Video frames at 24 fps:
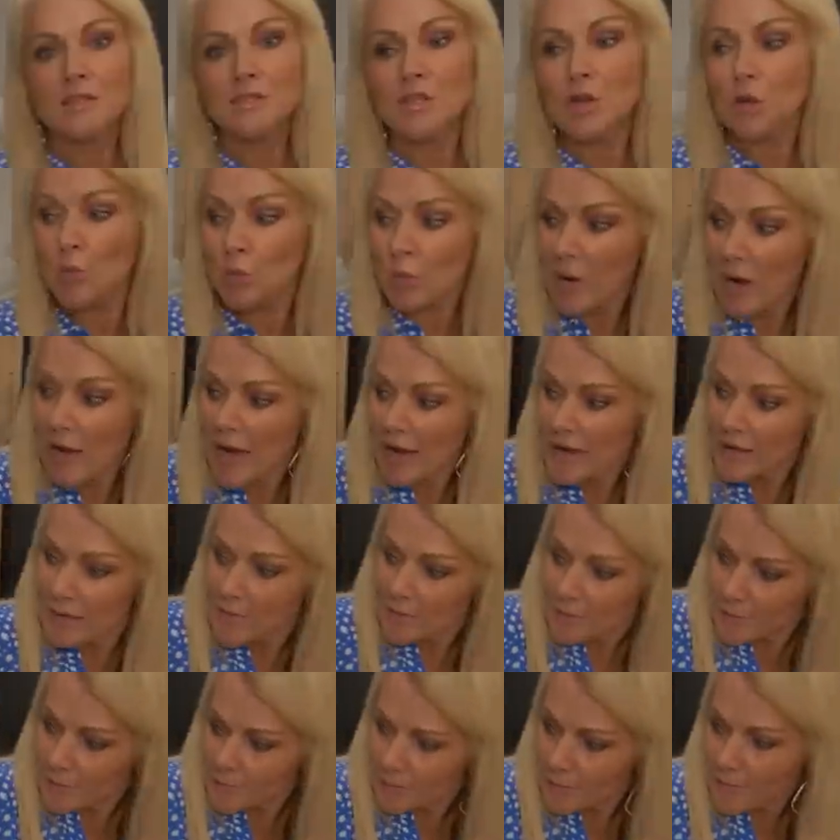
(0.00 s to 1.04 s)
So right
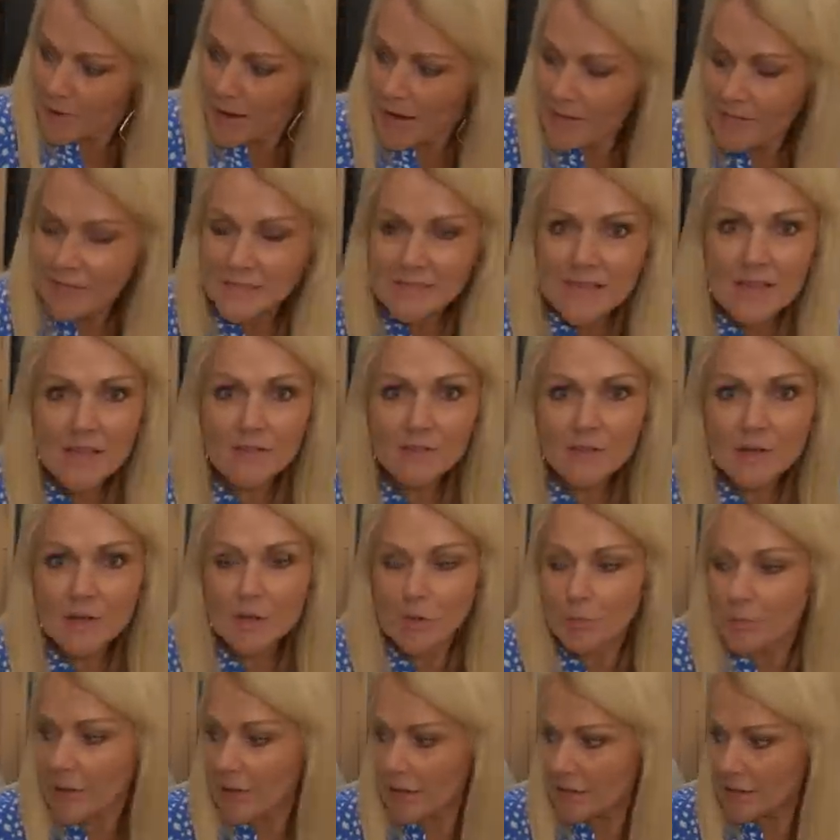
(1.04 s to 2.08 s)
by the
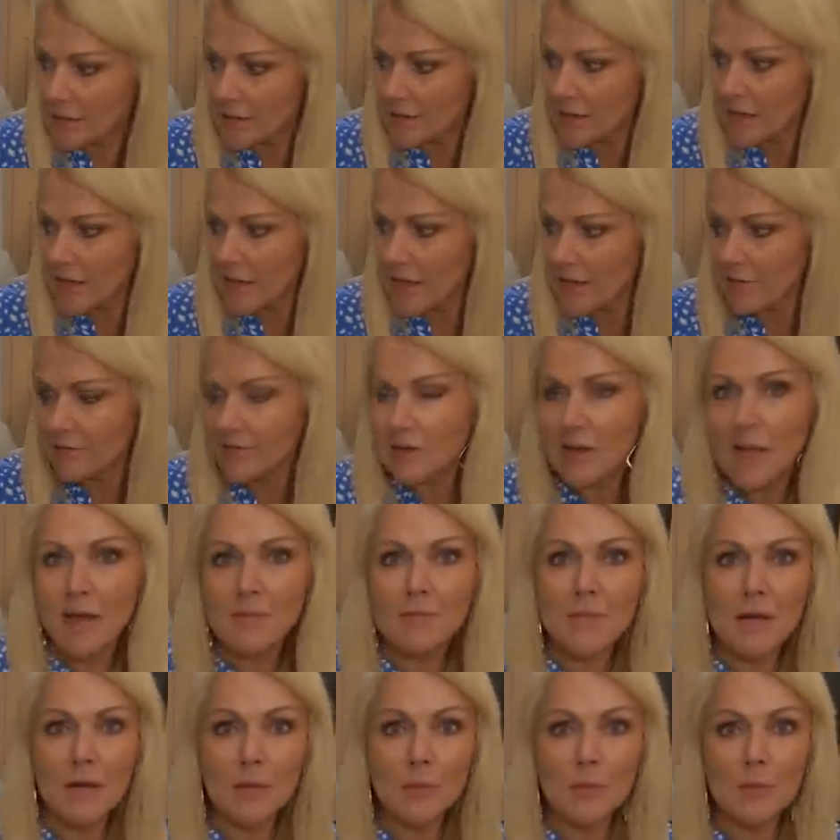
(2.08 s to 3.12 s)
televator button, I've
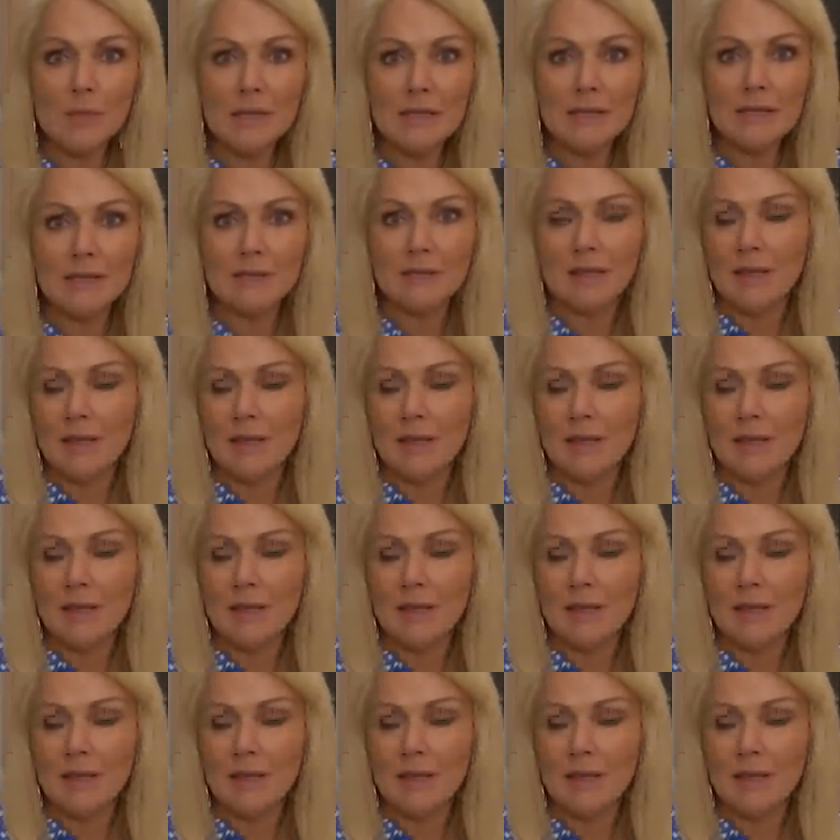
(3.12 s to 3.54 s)
got my reading